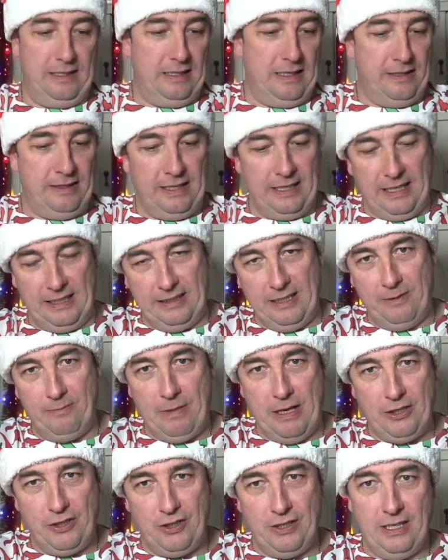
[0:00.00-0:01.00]
I think I did
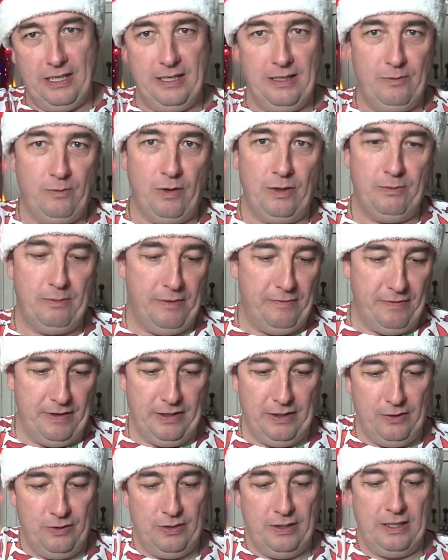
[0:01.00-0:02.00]
mention it in one of my
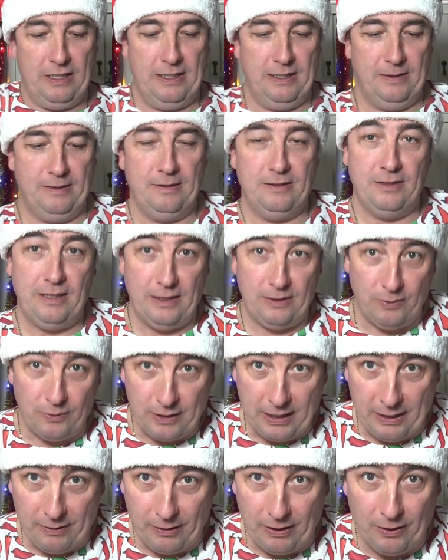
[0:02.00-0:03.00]
videos, didn't I? See, I don't
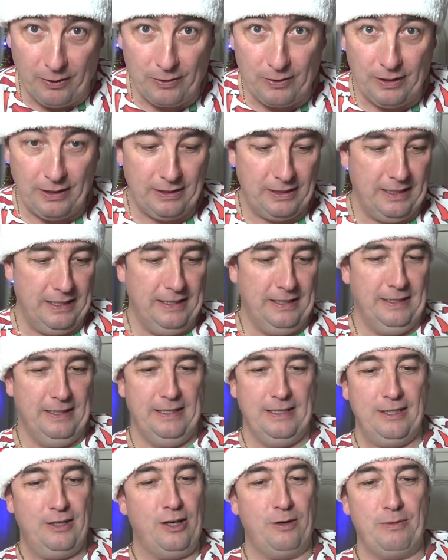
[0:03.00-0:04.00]
care what I look like.
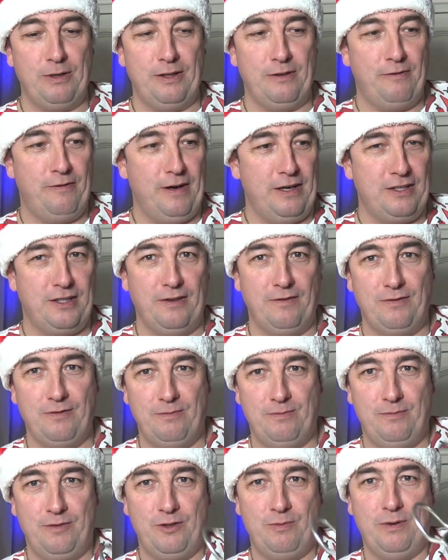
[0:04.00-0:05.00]
Got to be in the
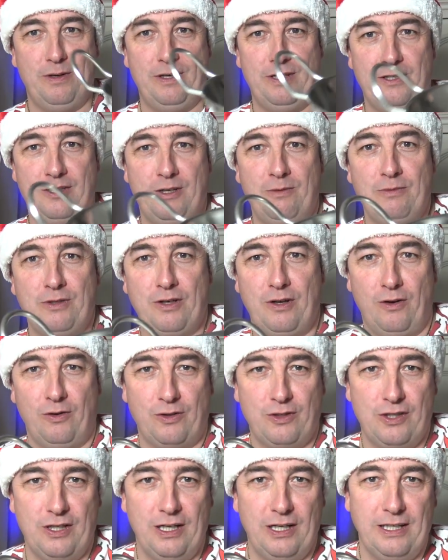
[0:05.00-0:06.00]
festive spirit. Somebody's got to
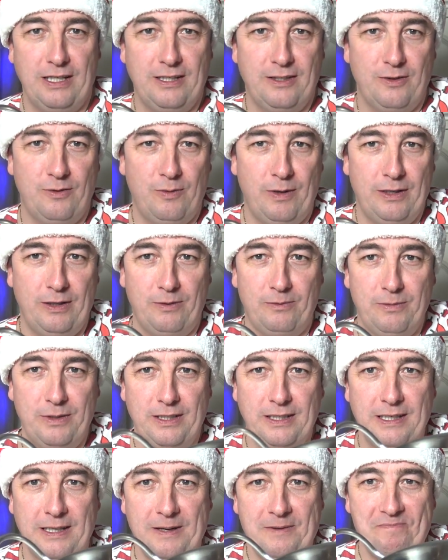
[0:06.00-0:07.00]
look silly, so why not
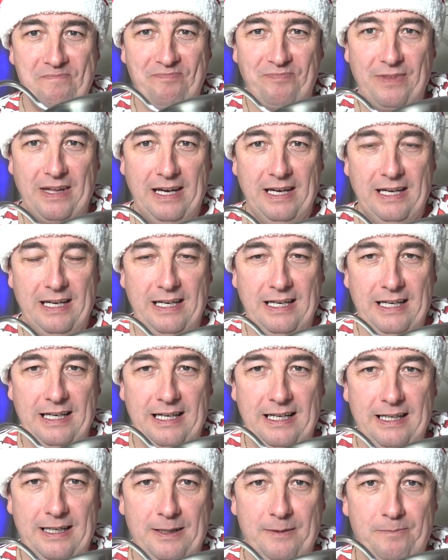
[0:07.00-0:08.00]
me?
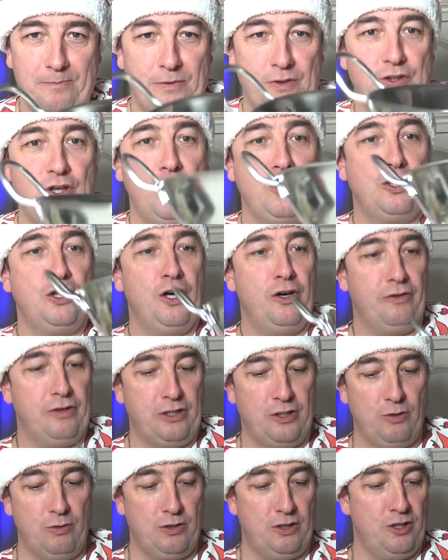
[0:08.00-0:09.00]
Duck curry.
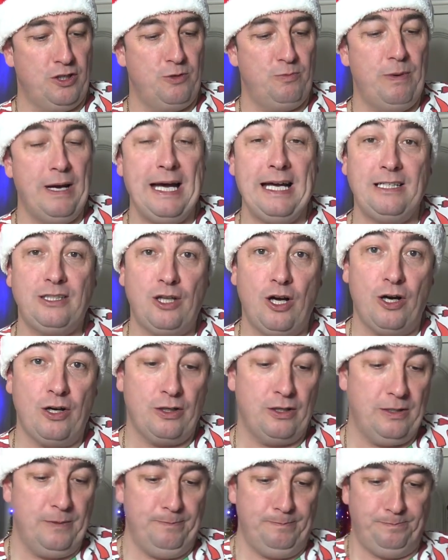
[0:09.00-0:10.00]
So it's a spare
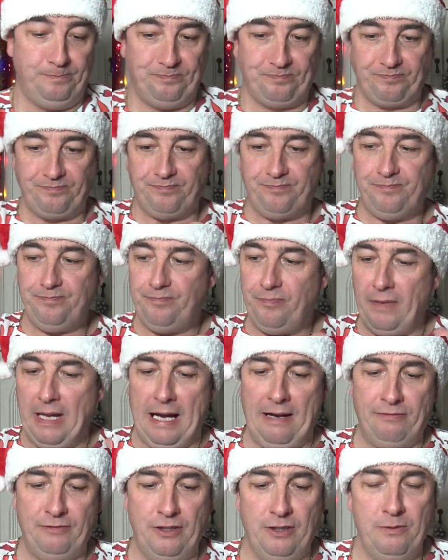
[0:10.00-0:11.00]
duck.
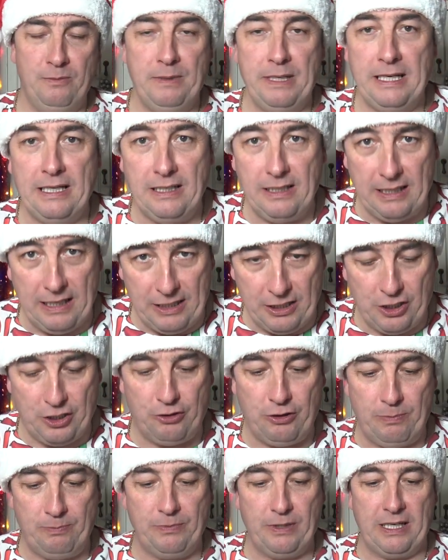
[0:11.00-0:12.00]
After the meal, I
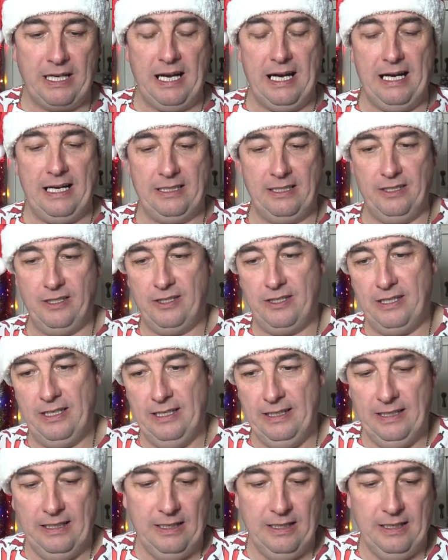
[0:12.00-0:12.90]
stripped the carcass.